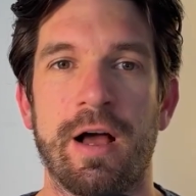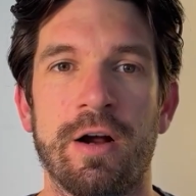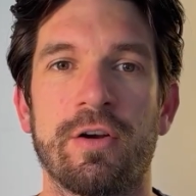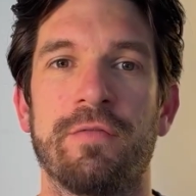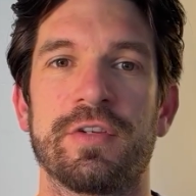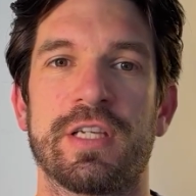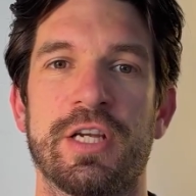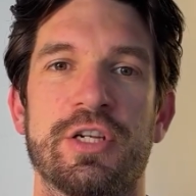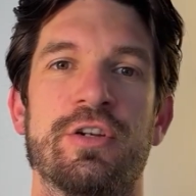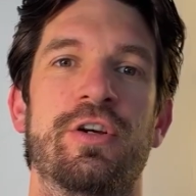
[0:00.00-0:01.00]
our
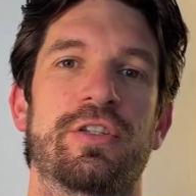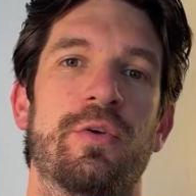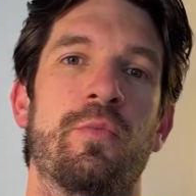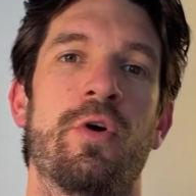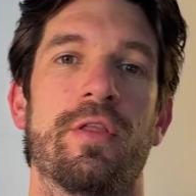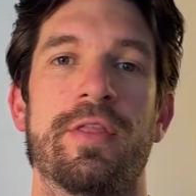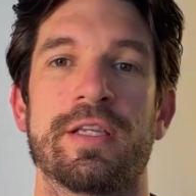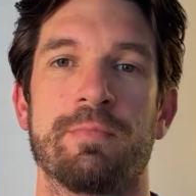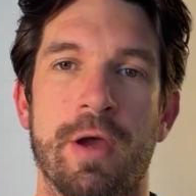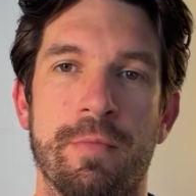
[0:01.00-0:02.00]
conversation looked at what
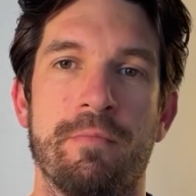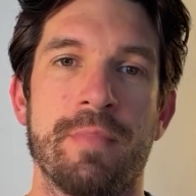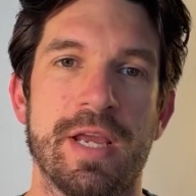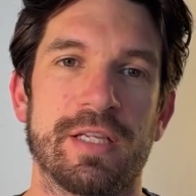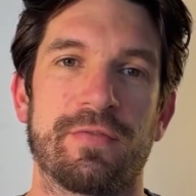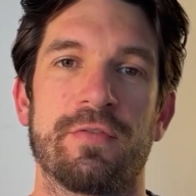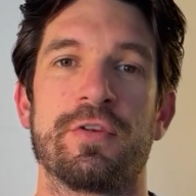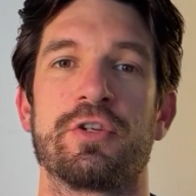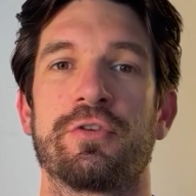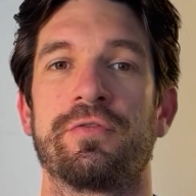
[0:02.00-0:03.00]
this moment means for the
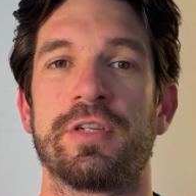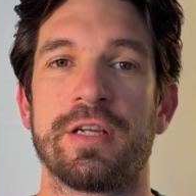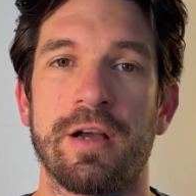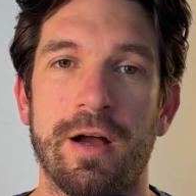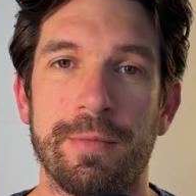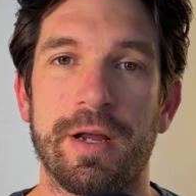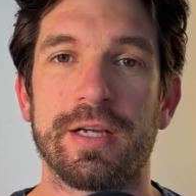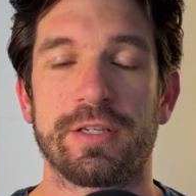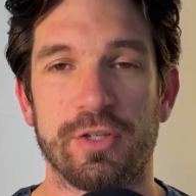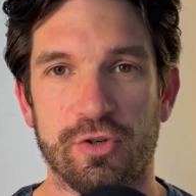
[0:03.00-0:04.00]
future of
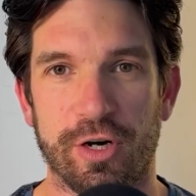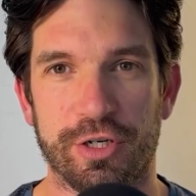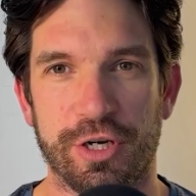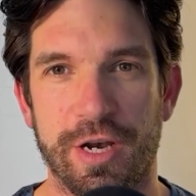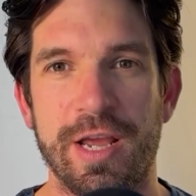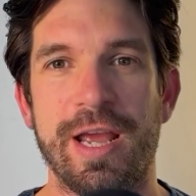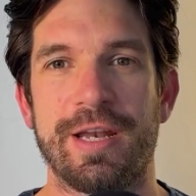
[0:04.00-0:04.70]
decarbonised construction,